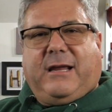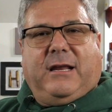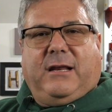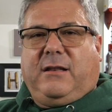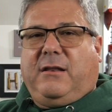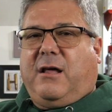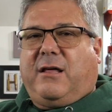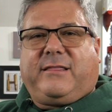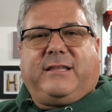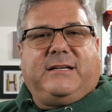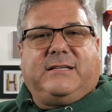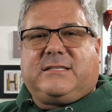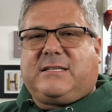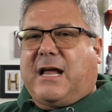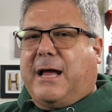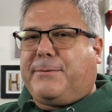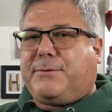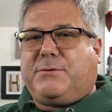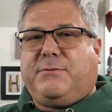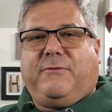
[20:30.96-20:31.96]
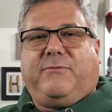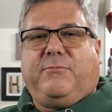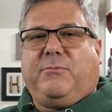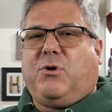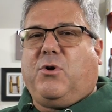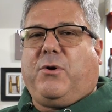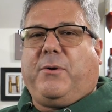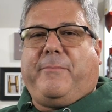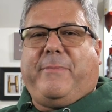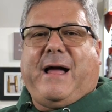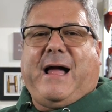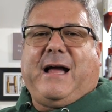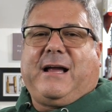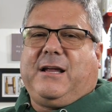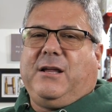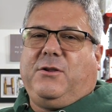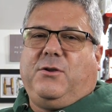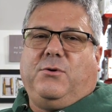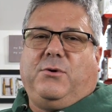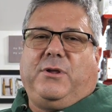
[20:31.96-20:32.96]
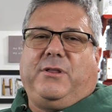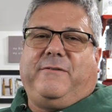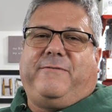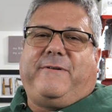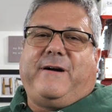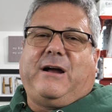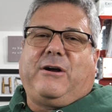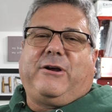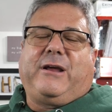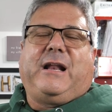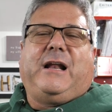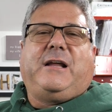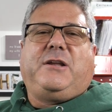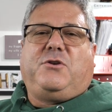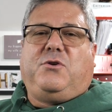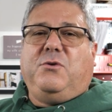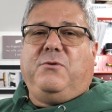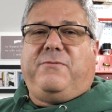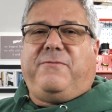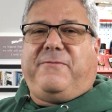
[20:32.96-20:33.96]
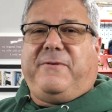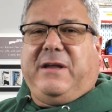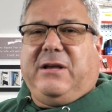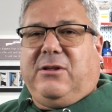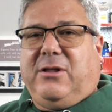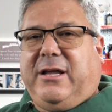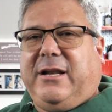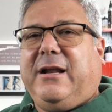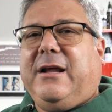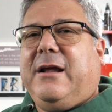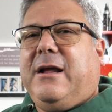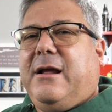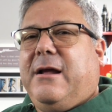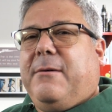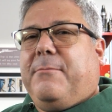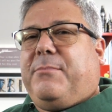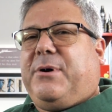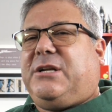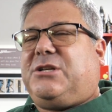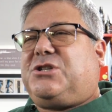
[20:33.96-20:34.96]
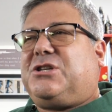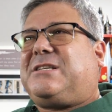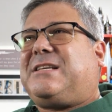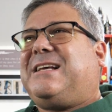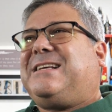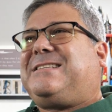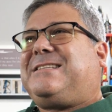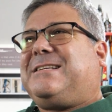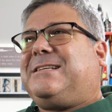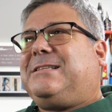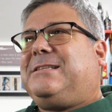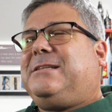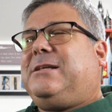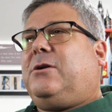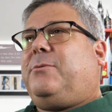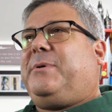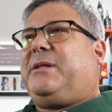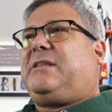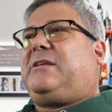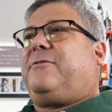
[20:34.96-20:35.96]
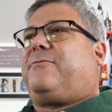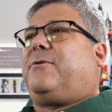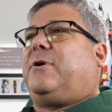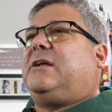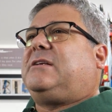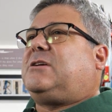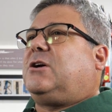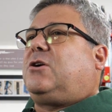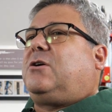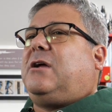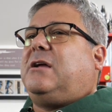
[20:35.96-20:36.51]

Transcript: nothing stops me from going back and doing the firing, and I do feel it, but it's a little bit different.